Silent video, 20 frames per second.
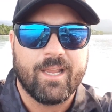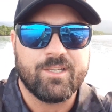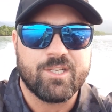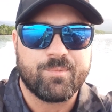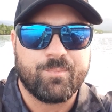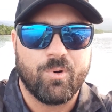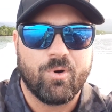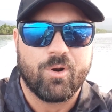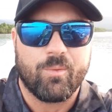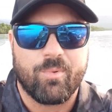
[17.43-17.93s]

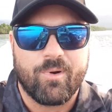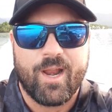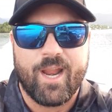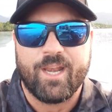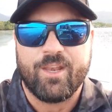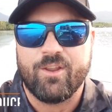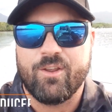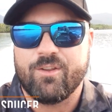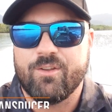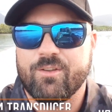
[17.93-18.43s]
Just bought a
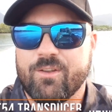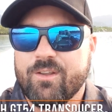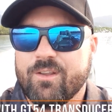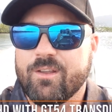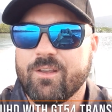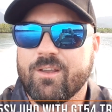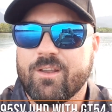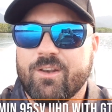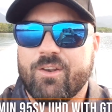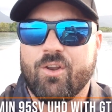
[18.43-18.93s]
brand new
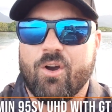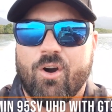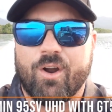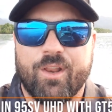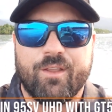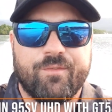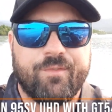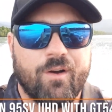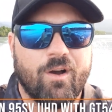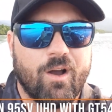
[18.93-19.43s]

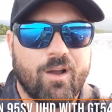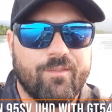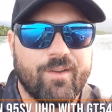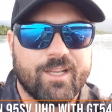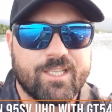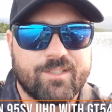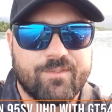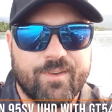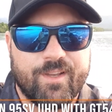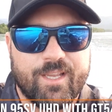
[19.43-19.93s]

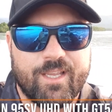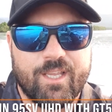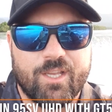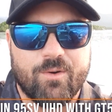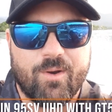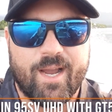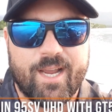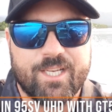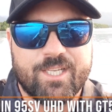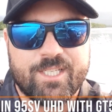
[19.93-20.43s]
95sv
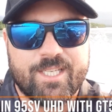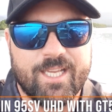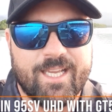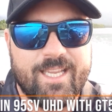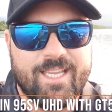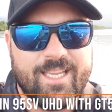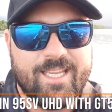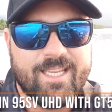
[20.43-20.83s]
UHD,